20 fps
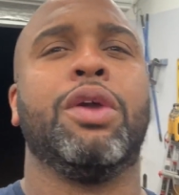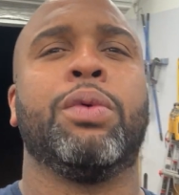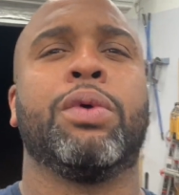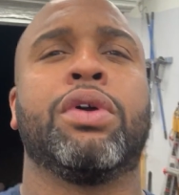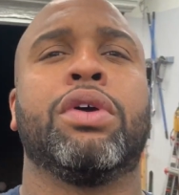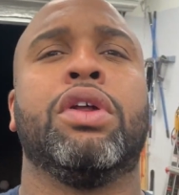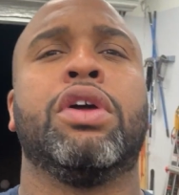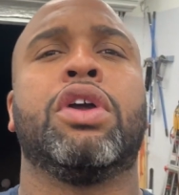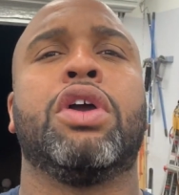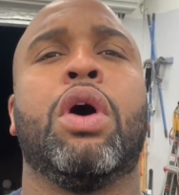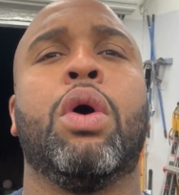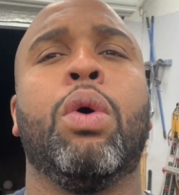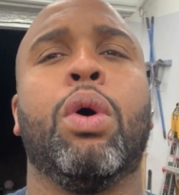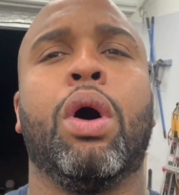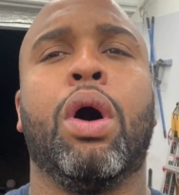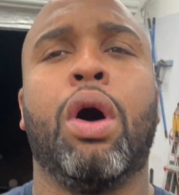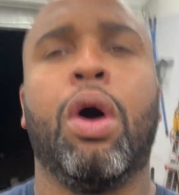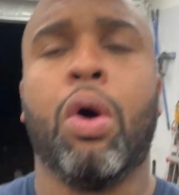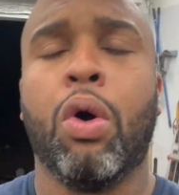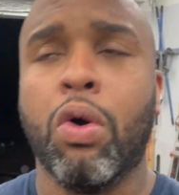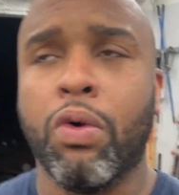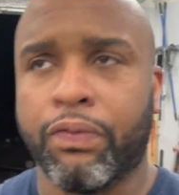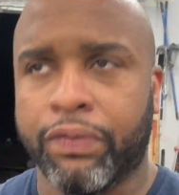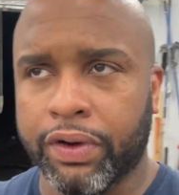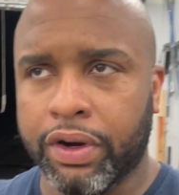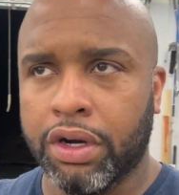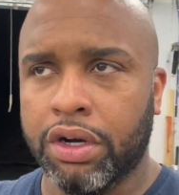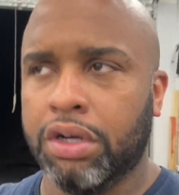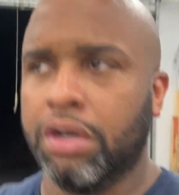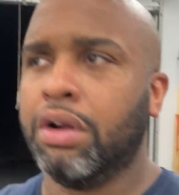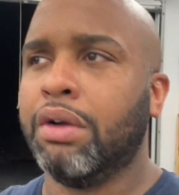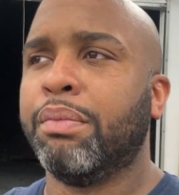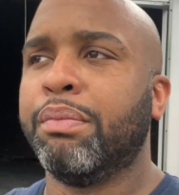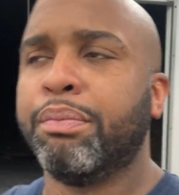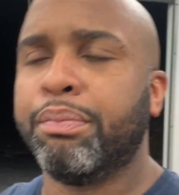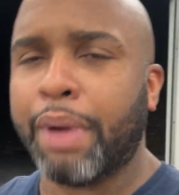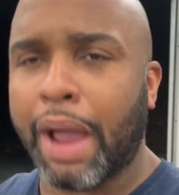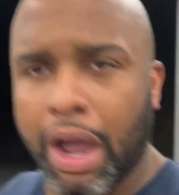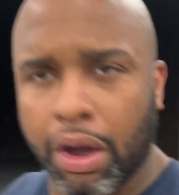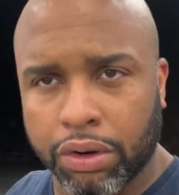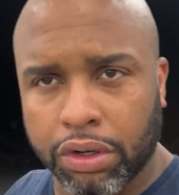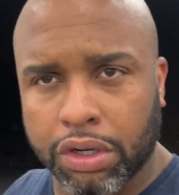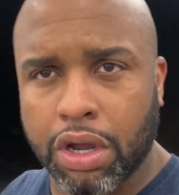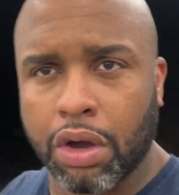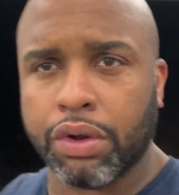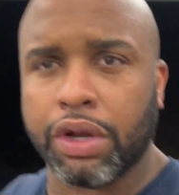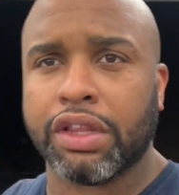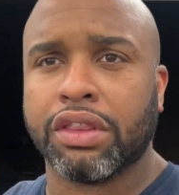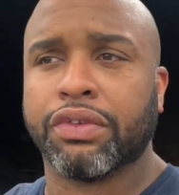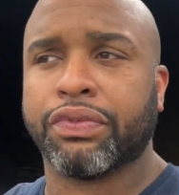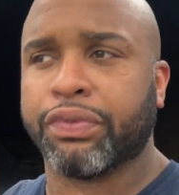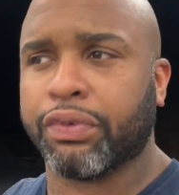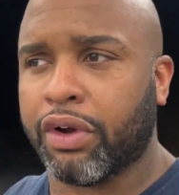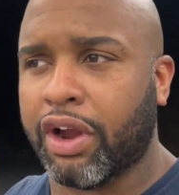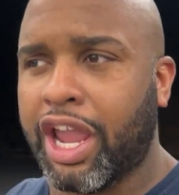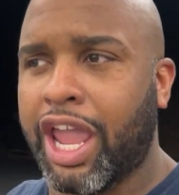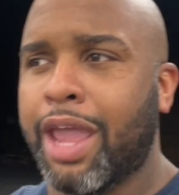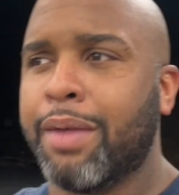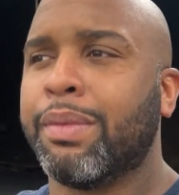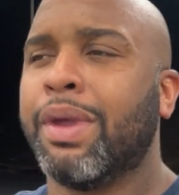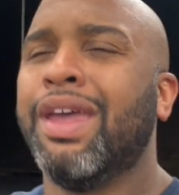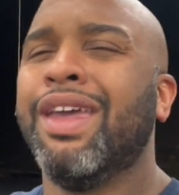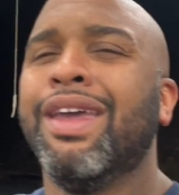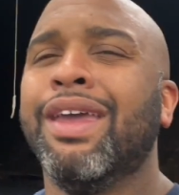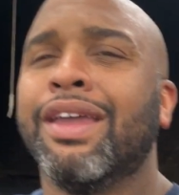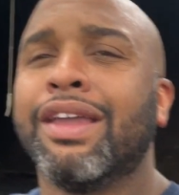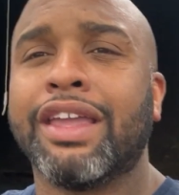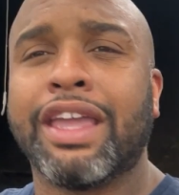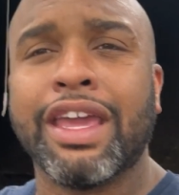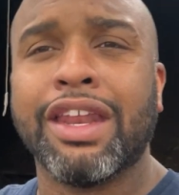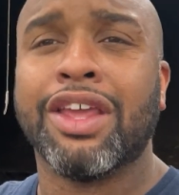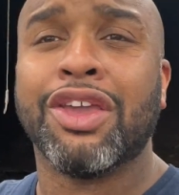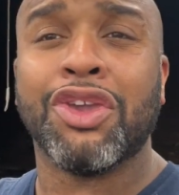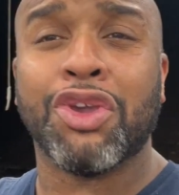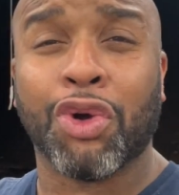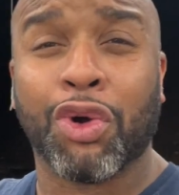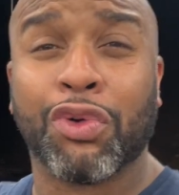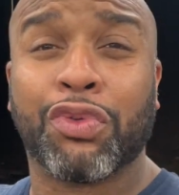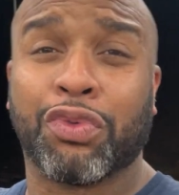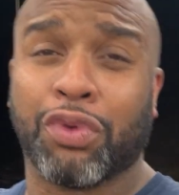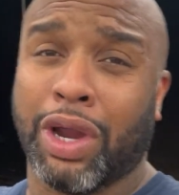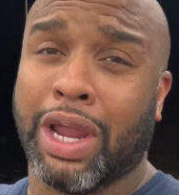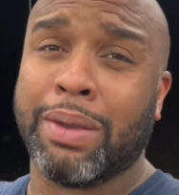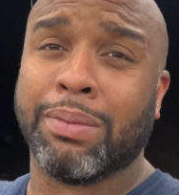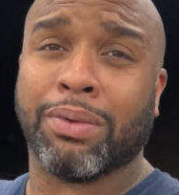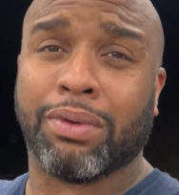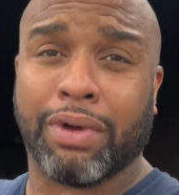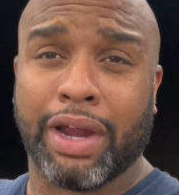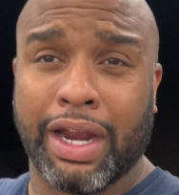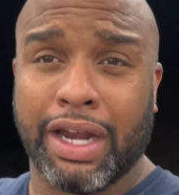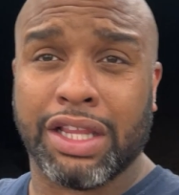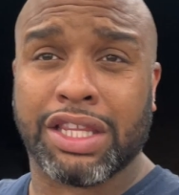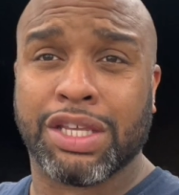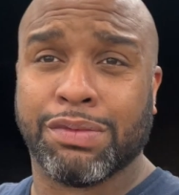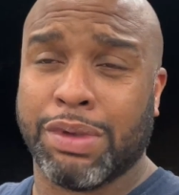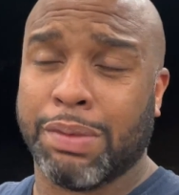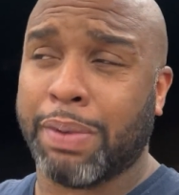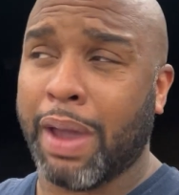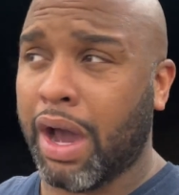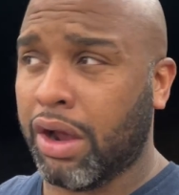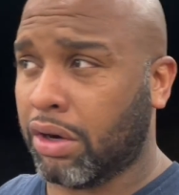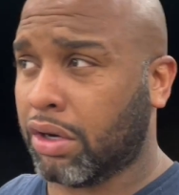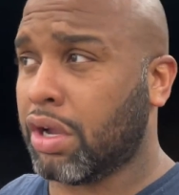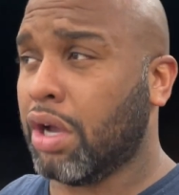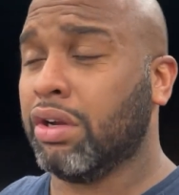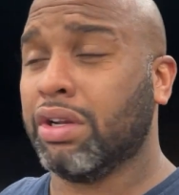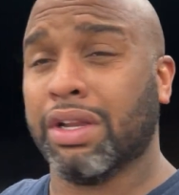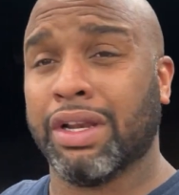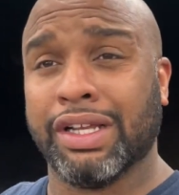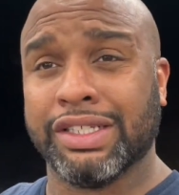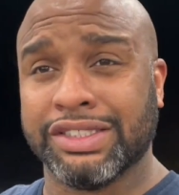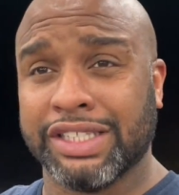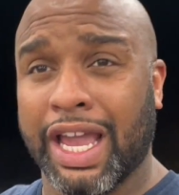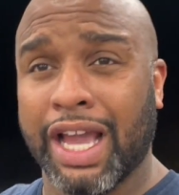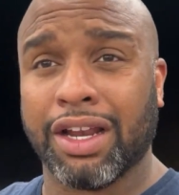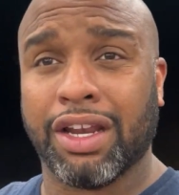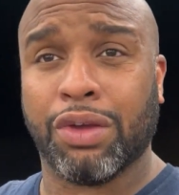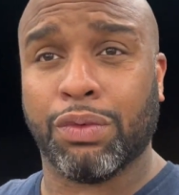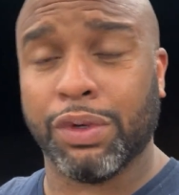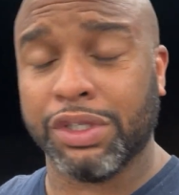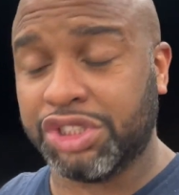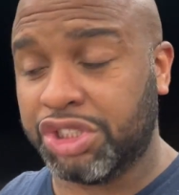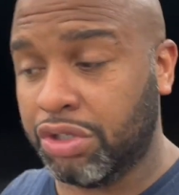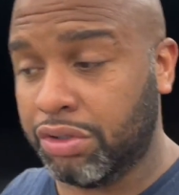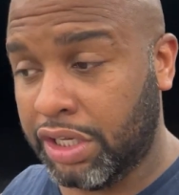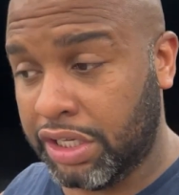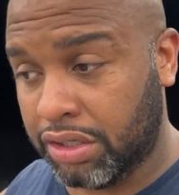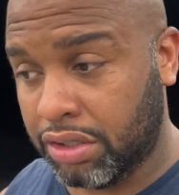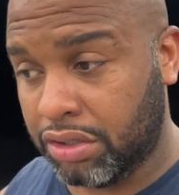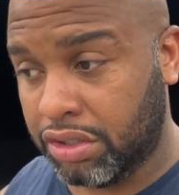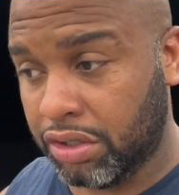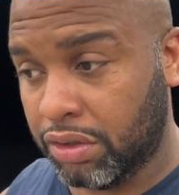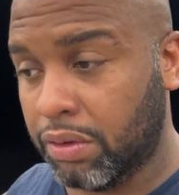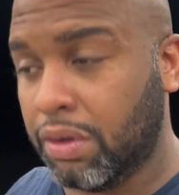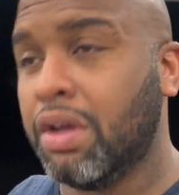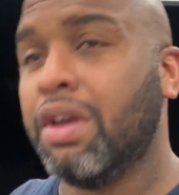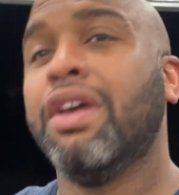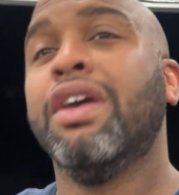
We're going to go over powder coating the frame, getting your frame ready to be powder coated, and exactly what you need to do.